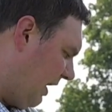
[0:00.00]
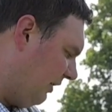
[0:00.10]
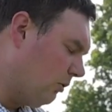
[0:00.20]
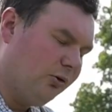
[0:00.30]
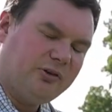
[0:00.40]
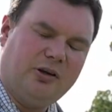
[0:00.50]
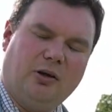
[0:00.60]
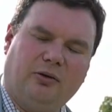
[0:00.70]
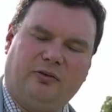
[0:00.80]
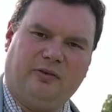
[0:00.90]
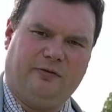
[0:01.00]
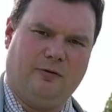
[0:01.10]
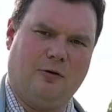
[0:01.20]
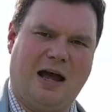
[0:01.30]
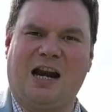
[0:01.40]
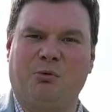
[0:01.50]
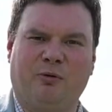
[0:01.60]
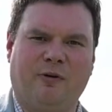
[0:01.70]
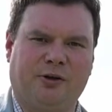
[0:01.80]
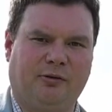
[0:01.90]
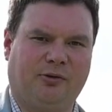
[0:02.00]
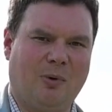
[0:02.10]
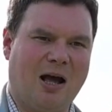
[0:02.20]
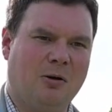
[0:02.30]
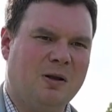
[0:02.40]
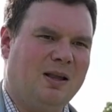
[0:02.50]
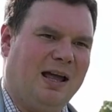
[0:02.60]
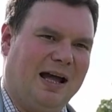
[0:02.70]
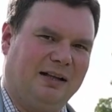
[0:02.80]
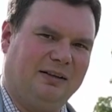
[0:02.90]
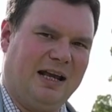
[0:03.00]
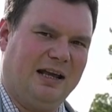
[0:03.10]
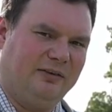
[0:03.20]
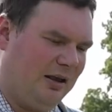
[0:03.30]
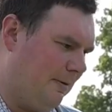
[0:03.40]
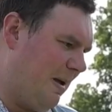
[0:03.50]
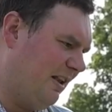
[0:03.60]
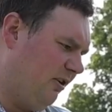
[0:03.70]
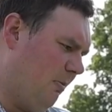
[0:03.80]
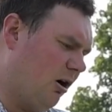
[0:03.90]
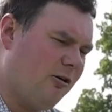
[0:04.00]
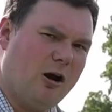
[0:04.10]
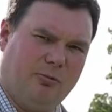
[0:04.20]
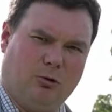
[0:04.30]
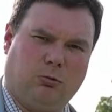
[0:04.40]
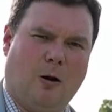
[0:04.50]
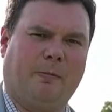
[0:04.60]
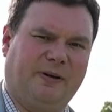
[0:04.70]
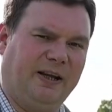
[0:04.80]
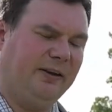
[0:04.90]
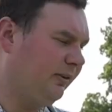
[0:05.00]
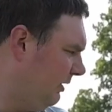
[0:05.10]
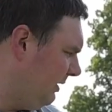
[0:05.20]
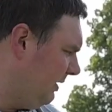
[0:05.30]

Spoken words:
It's also used for animal fodder as well, and has antimicrobial properties.